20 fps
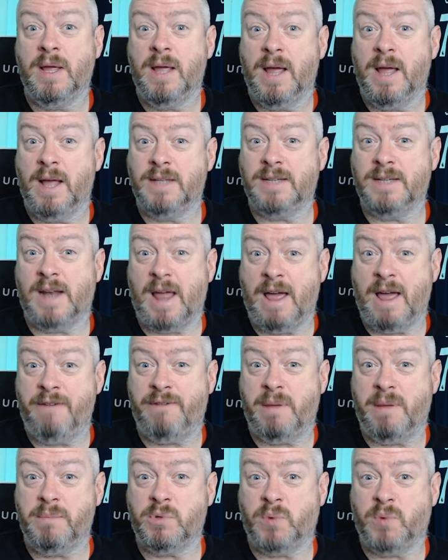It's an
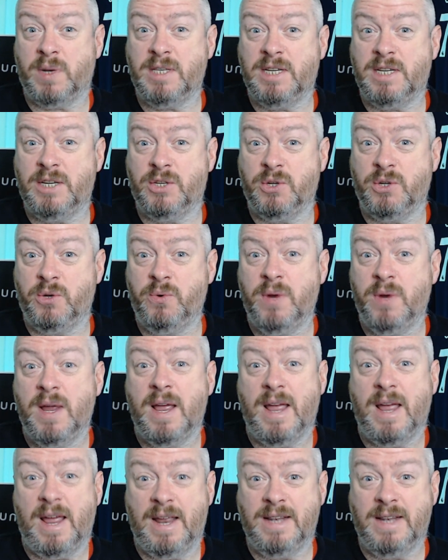FM22
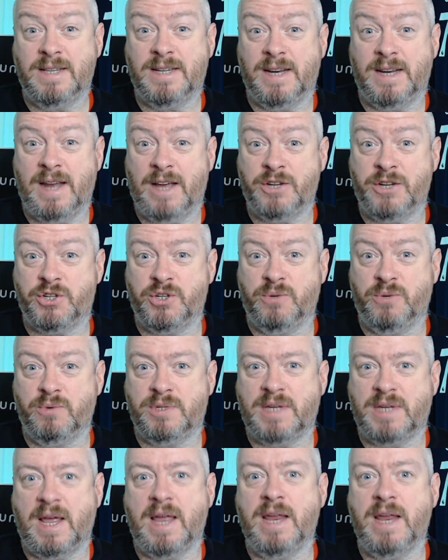international
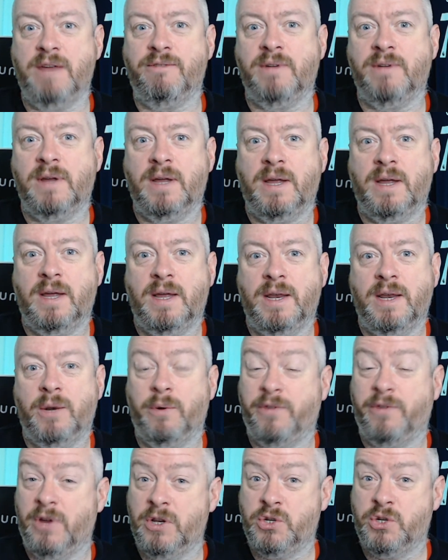save.
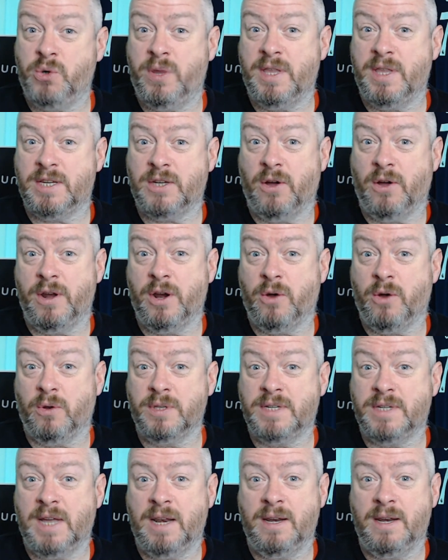If you enjoy this kind of
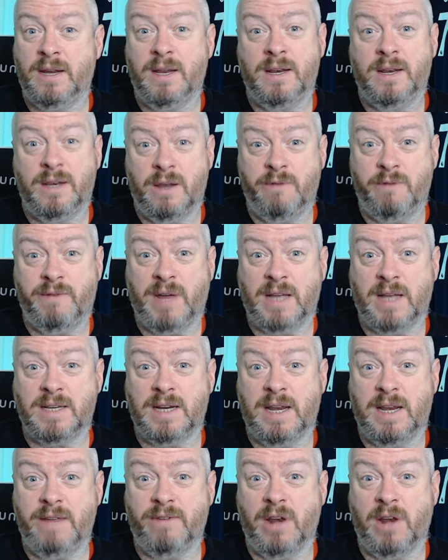content, don't forget to
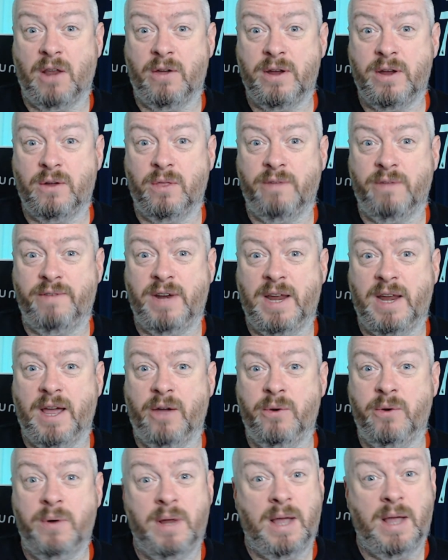leave a like on the video,
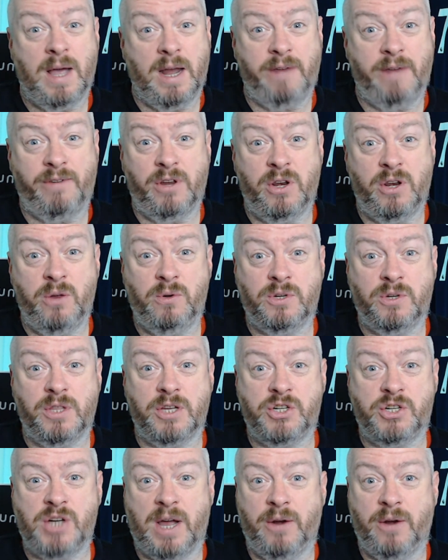and if you're new to the
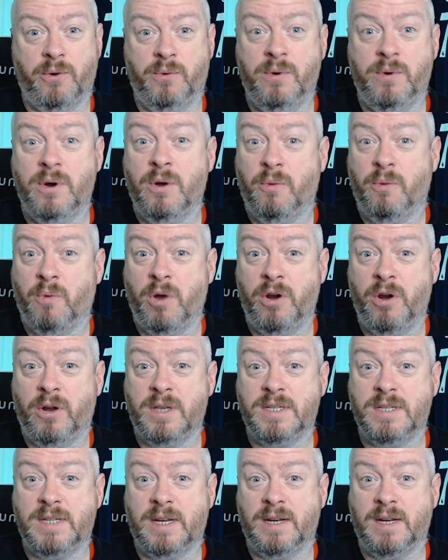channel, why not
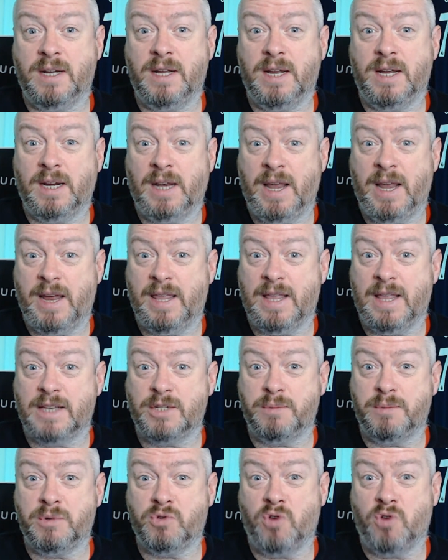consider clicking that
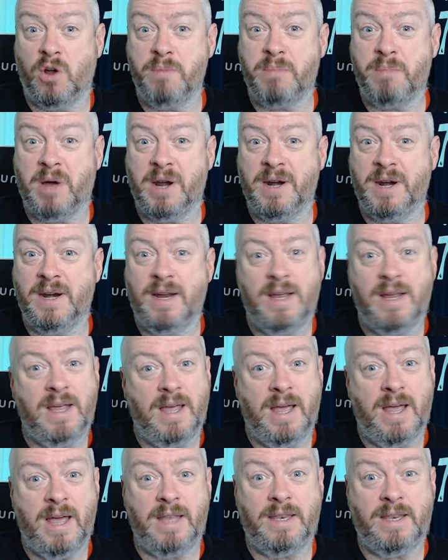subscribe button,
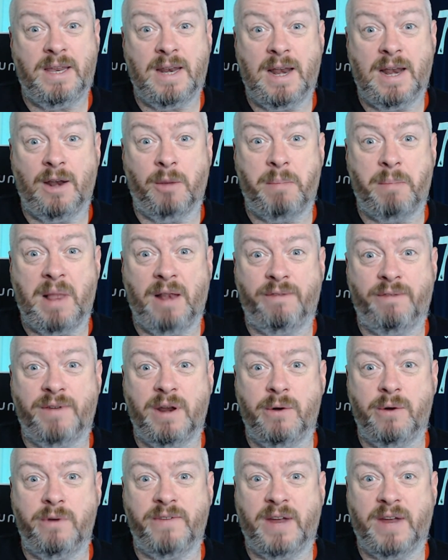hitting your little bell for
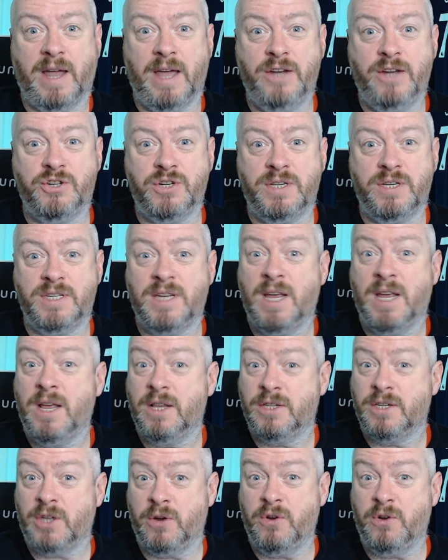notifications
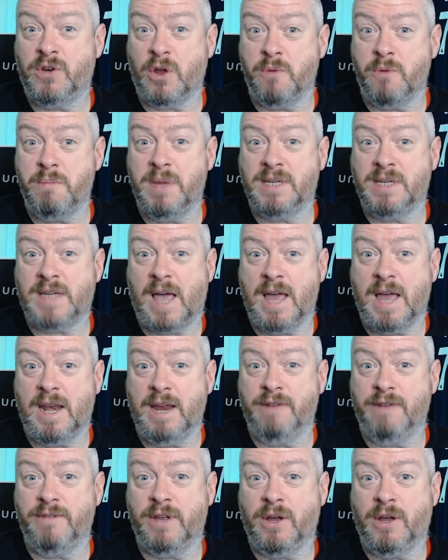so you don't miss any
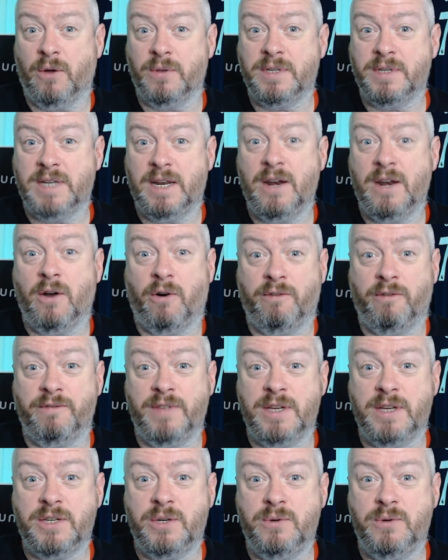of the content of
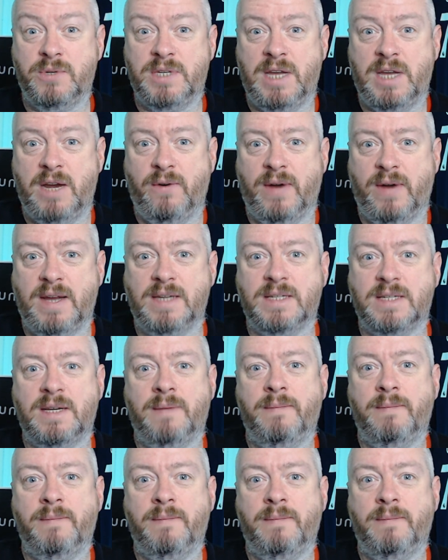this new series.